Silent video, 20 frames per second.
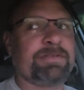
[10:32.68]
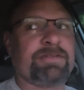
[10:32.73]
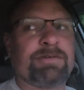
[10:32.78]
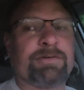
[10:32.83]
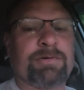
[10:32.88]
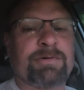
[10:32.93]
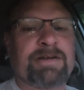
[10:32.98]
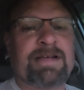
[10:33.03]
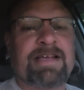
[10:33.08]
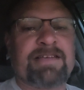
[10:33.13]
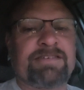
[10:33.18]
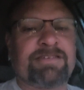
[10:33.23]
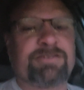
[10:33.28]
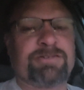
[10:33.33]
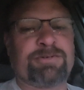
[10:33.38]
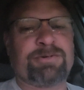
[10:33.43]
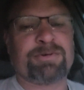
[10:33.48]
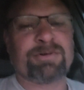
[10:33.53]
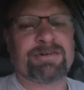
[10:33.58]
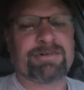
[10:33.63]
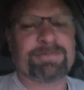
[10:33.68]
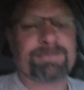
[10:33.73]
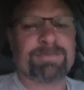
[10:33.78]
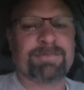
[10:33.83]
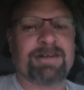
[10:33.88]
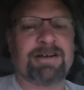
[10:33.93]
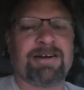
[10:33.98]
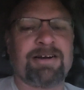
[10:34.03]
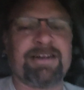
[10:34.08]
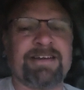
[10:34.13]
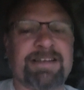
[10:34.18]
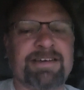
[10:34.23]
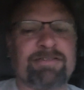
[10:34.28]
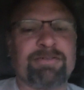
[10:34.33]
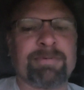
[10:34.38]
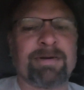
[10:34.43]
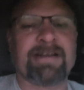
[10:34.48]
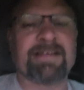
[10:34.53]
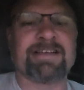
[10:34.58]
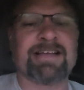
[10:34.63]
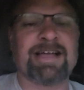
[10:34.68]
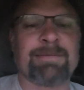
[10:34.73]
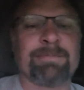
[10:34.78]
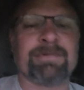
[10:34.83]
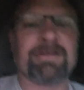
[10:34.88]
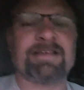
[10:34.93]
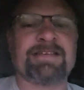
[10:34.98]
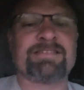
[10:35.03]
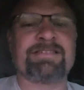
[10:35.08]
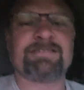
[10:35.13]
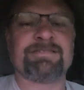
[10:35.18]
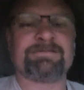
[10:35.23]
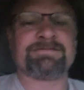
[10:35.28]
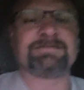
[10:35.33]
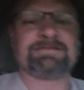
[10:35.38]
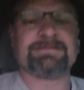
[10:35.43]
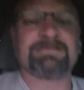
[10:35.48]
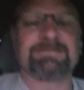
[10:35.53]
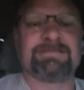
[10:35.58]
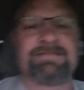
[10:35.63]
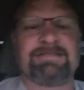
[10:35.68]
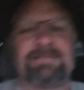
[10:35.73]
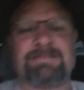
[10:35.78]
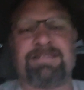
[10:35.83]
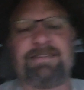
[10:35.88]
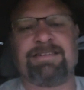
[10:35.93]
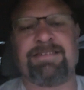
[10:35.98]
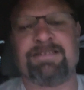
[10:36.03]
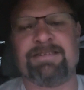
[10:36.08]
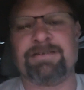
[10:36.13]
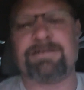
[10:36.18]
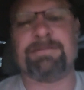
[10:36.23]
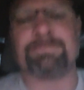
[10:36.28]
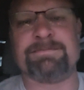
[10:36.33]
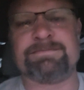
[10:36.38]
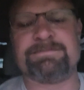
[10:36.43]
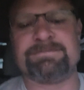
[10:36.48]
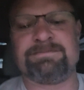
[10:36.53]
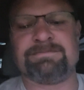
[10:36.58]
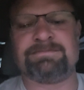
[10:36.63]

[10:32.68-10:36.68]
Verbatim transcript: what the Lord has in store. All right, everybody. God bless. See ya.